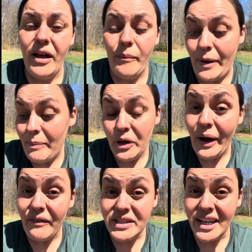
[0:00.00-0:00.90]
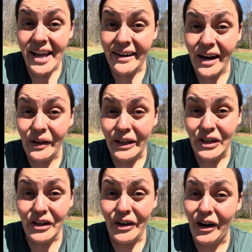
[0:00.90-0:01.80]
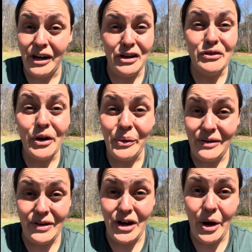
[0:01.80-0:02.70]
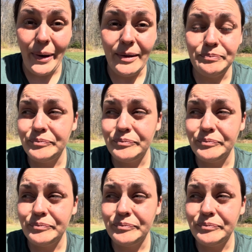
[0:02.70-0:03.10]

maybe you have stinging nettle in your yard and you don't even know it.